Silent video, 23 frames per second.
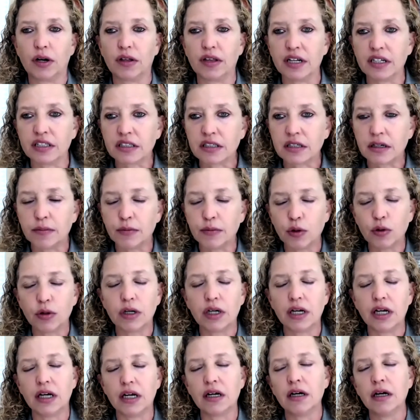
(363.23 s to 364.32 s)
where this
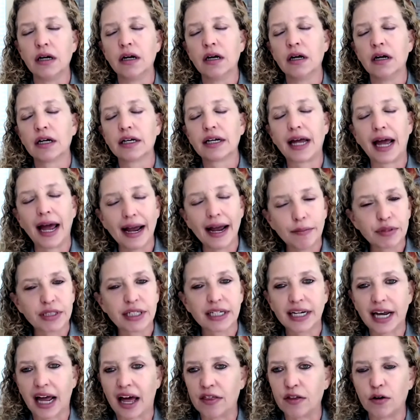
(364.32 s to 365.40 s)
community came
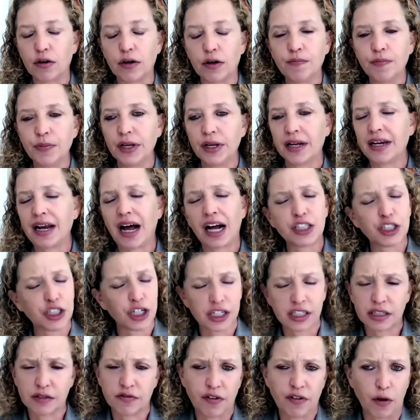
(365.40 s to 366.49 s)
together, not
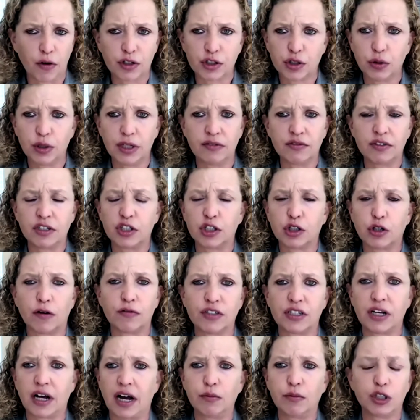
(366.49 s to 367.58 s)
just folks who lived in
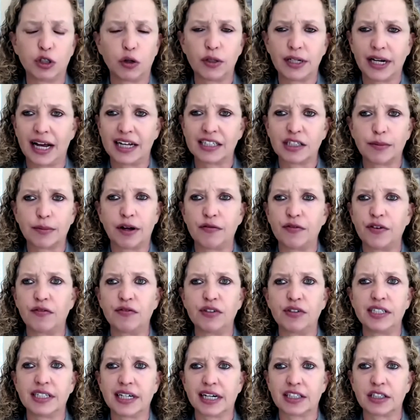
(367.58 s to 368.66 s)
Surfside, which only has about
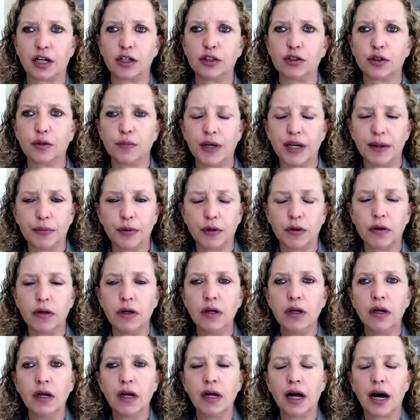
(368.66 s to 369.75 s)
5,600 people,
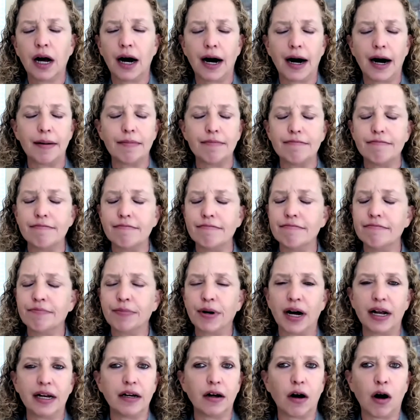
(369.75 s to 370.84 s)

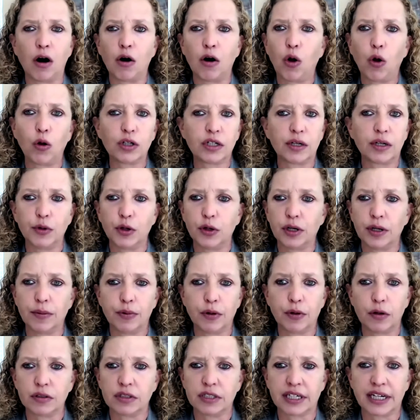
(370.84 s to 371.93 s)
but our whole community
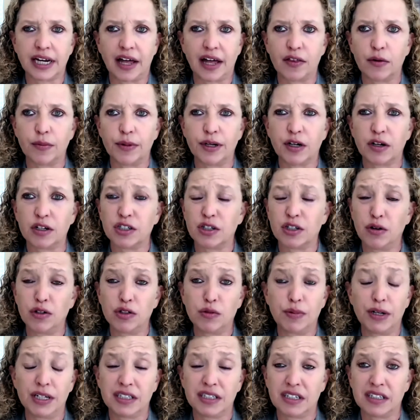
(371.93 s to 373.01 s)
pulled together because
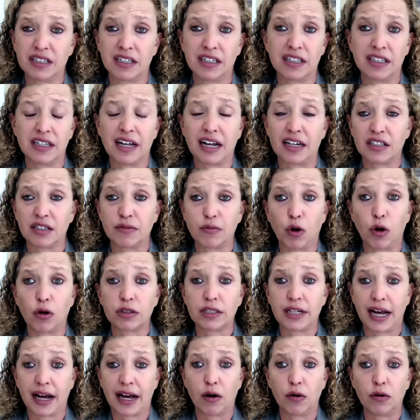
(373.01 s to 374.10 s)
those businesses in that small
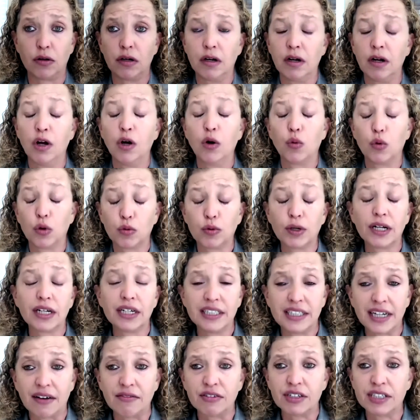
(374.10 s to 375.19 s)
town were
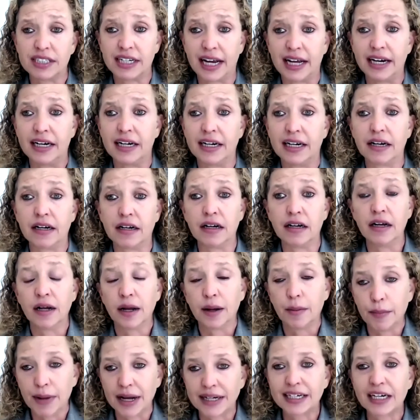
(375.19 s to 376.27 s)
really devastated, and
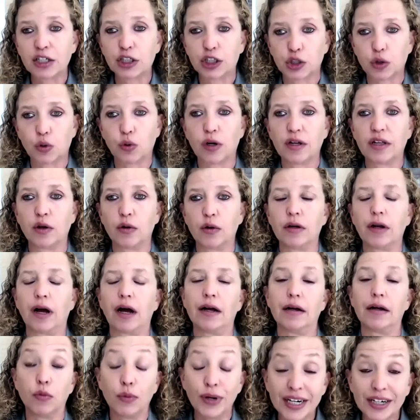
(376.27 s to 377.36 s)
making sure that
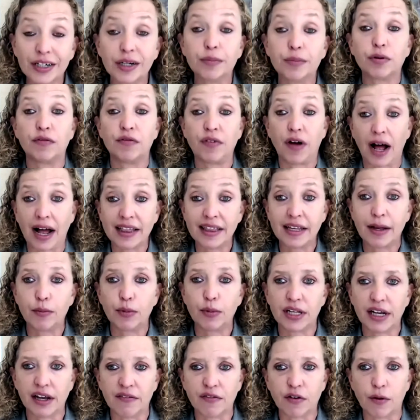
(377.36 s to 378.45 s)
we could provide them
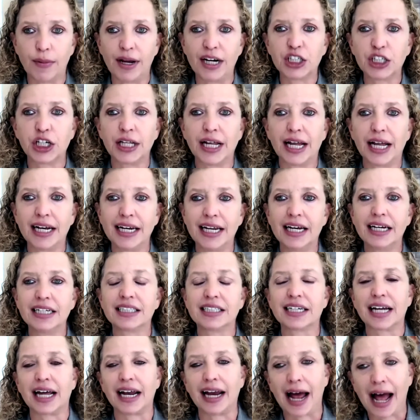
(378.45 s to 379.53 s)
with the information they needed
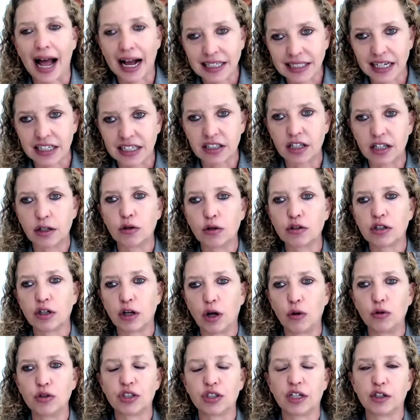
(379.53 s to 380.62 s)
to get access to those
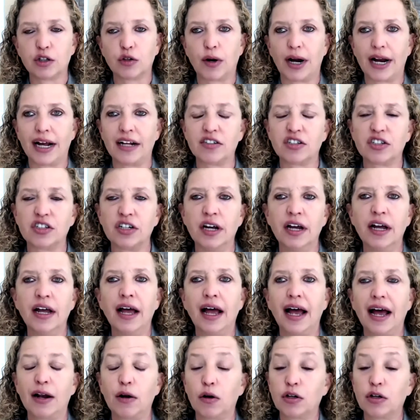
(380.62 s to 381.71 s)
loans and grants.
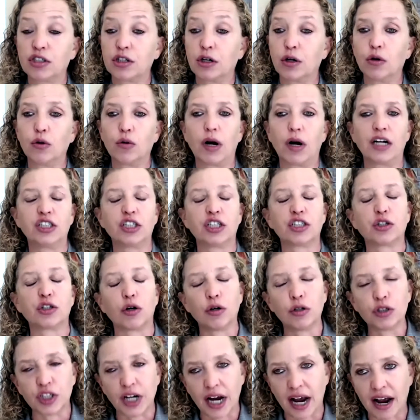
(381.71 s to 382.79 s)
And also, I just
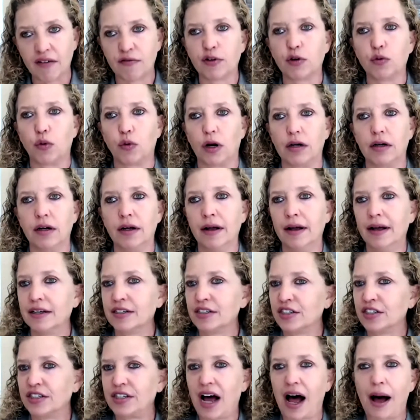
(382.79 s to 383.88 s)
urge everyone,
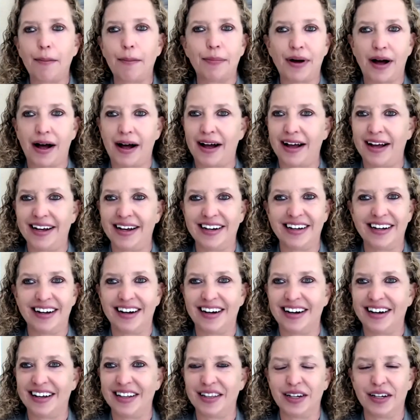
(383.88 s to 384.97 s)
stop by
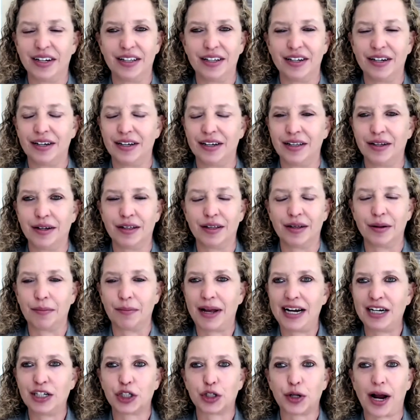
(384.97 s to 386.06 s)
the
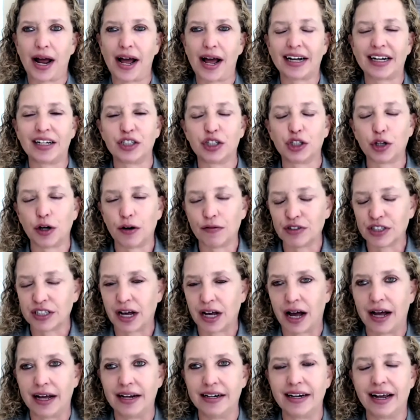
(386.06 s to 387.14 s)
main drag in
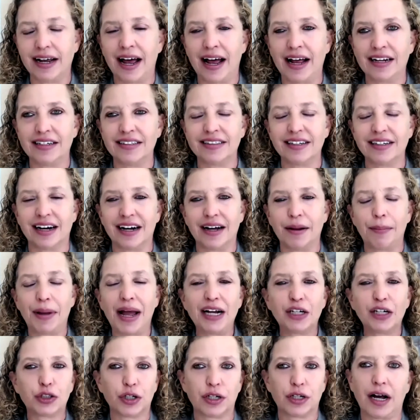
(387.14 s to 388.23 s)
Surfside and
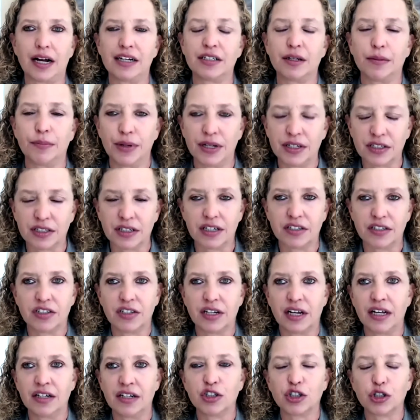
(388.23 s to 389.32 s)
patronize a business
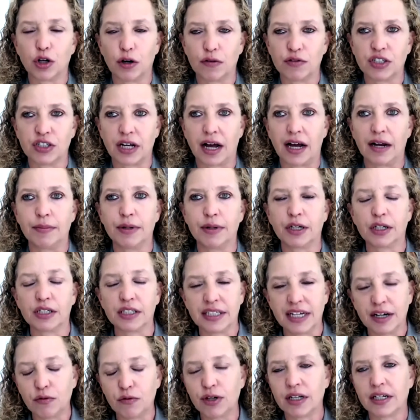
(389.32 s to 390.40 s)
in Surfside,
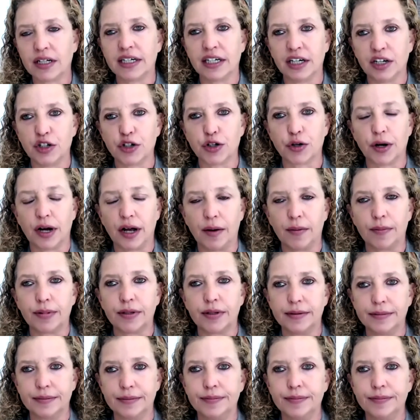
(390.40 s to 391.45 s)
because they really need your help.